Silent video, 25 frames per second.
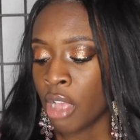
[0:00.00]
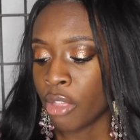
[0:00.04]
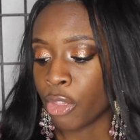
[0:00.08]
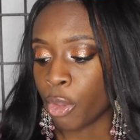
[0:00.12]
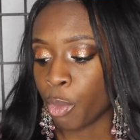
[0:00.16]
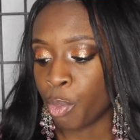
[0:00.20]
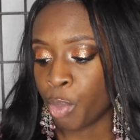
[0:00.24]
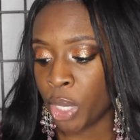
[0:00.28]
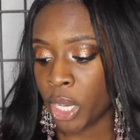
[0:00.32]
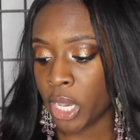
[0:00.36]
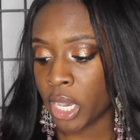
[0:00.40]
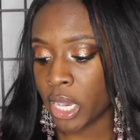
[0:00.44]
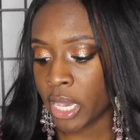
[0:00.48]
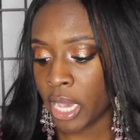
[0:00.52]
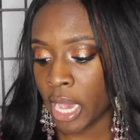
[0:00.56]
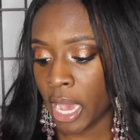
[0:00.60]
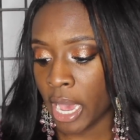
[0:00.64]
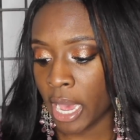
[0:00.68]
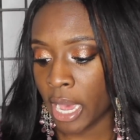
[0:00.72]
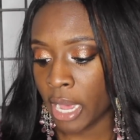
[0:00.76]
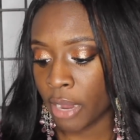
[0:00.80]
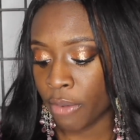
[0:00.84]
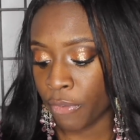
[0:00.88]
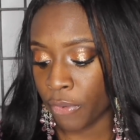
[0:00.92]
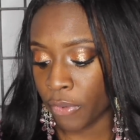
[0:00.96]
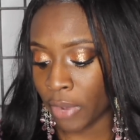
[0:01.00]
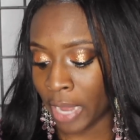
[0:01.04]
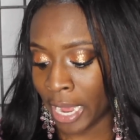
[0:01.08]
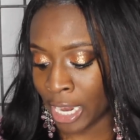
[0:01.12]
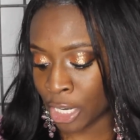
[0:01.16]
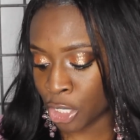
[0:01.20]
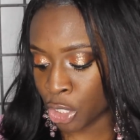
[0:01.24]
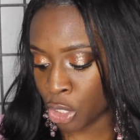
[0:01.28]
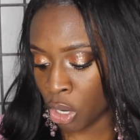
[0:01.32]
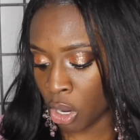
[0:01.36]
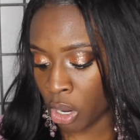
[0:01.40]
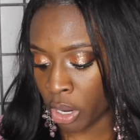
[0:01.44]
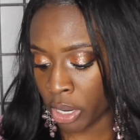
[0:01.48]
The PCAT
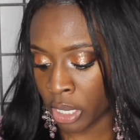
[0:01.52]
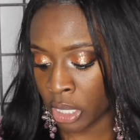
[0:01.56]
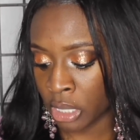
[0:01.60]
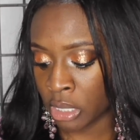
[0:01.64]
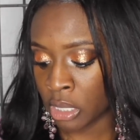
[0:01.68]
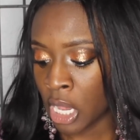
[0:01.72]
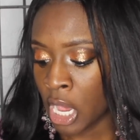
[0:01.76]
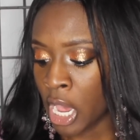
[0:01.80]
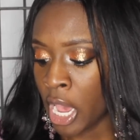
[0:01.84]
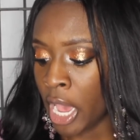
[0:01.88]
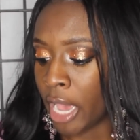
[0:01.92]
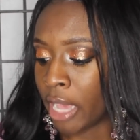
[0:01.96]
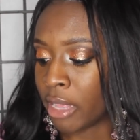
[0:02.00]
Flashcards.